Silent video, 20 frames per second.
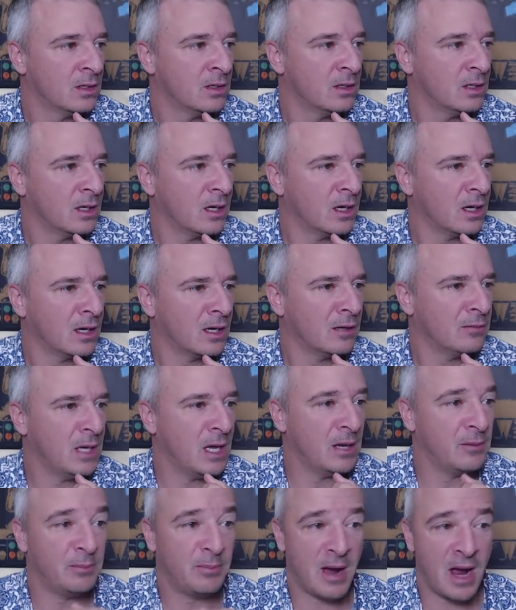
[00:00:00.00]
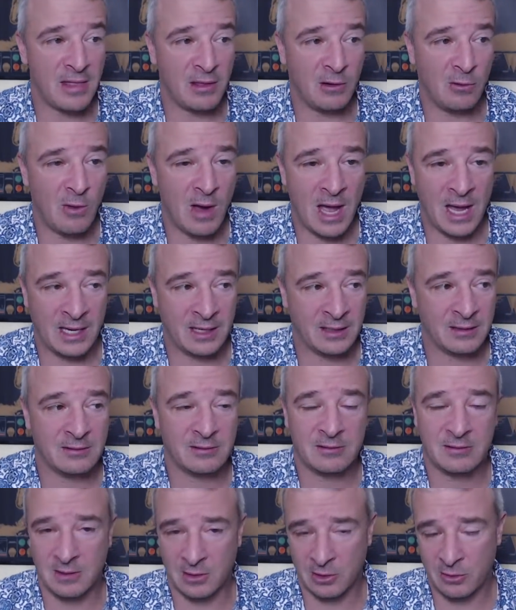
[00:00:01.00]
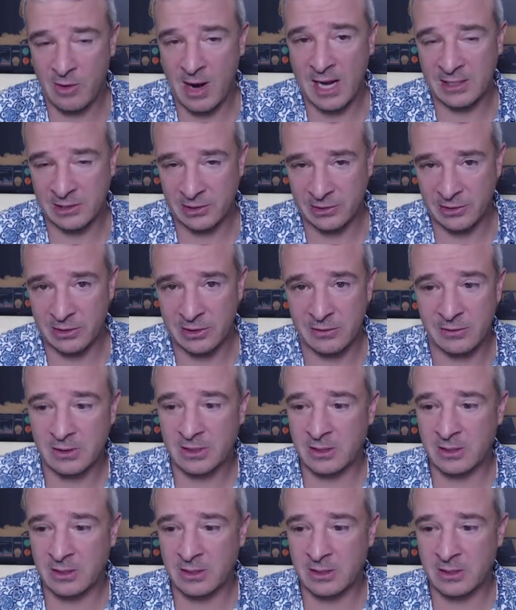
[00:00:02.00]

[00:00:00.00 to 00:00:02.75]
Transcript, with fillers: Um, and by the way, congrats to those of you.